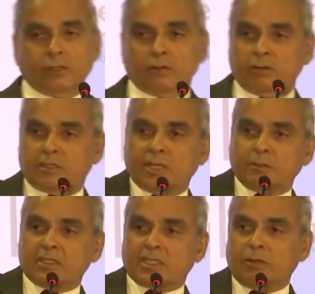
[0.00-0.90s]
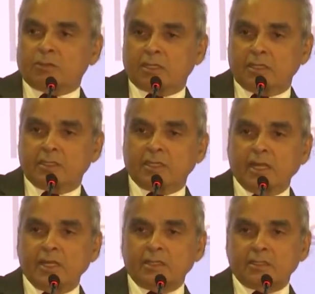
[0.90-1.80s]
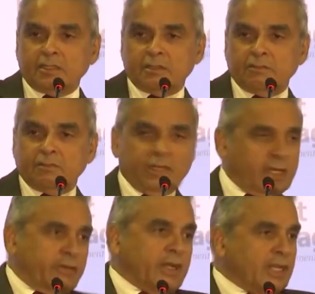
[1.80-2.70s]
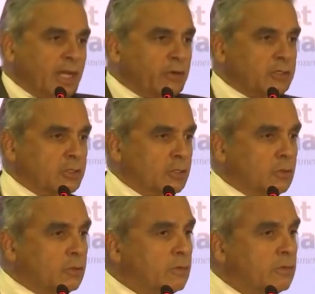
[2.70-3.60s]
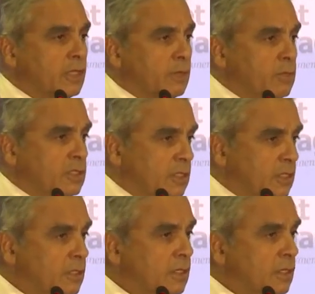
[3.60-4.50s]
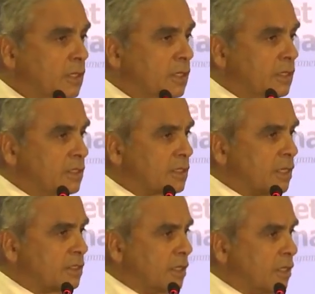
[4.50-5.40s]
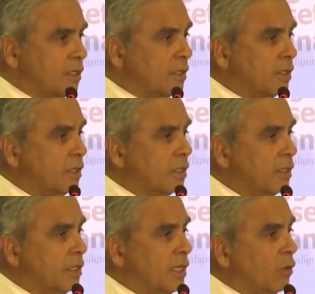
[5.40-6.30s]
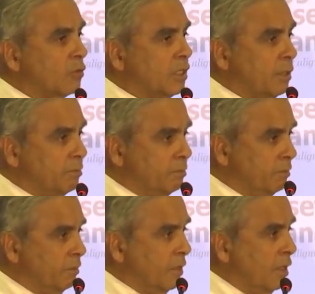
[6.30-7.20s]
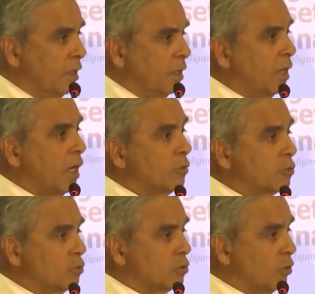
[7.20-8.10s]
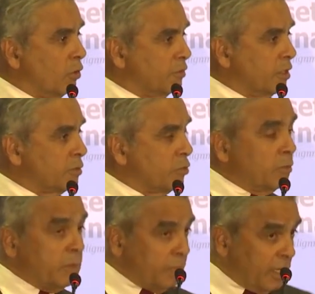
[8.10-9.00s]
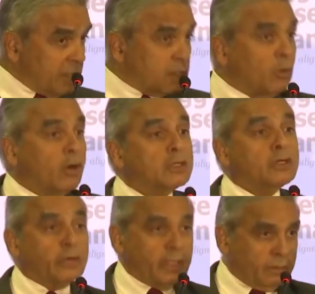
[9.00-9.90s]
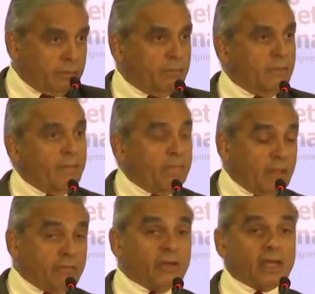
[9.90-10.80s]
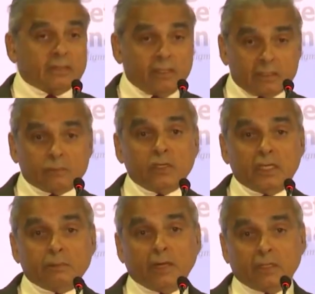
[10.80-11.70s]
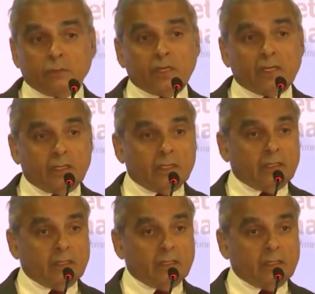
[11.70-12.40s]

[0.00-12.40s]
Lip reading: Donald Trump has counter-retaliated. And right now, as you know, they're busy discussing the outcome, how to solve this problem, and it's ongoing. In fact, this week, by the way,